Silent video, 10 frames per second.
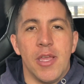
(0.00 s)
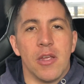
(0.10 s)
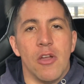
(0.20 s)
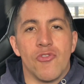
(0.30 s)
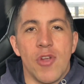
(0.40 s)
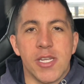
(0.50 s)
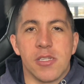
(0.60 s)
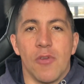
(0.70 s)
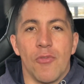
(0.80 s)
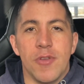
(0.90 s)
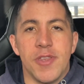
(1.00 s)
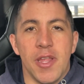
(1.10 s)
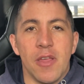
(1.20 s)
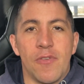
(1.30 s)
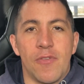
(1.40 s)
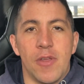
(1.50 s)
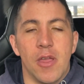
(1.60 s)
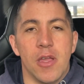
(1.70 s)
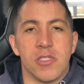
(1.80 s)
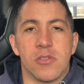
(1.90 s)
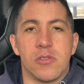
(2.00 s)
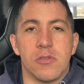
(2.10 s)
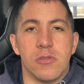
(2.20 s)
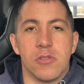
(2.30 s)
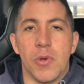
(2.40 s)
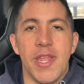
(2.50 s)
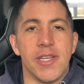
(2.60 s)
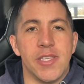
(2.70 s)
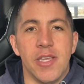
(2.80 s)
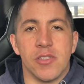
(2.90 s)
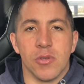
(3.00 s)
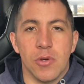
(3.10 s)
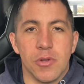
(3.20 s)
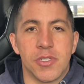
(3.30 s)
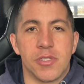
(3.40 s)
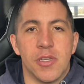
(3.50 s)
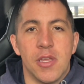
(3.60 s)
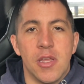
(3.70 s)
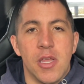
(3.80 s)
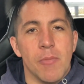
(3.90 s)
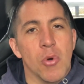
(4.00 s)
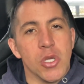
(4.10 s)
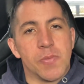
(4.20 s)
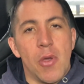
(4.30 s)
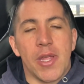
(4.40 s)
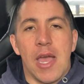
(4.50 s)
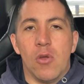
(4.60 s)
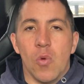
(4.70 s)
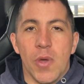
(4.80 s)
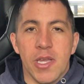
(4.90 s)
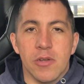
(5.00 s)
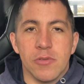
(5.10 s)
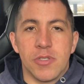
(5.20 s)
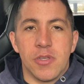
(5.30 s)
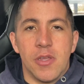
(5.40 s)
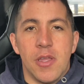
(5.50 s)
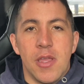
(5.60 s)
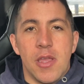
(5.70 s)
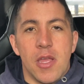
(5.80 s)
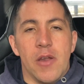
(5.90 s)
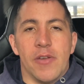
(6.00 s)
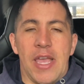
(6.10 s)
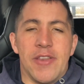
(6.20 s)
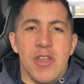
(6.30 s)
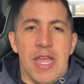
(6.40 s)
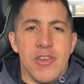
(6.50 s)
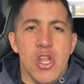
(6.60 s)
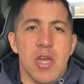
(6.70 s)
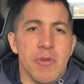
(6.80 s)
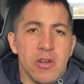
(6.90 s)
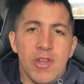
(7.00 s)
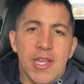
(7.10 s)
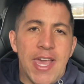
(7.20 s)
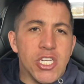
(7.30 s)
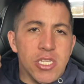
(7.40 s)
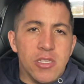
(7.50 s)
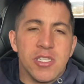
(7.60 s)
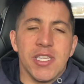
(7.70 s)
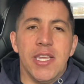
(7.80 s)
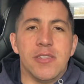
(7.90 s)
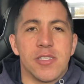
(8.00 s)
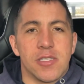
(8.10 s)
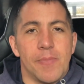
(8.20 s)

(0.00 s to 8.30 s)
got a Drexler front diff, twin exit exhaust, multi-spoke alloy wheels, and it had Nurburgring etched in the seats,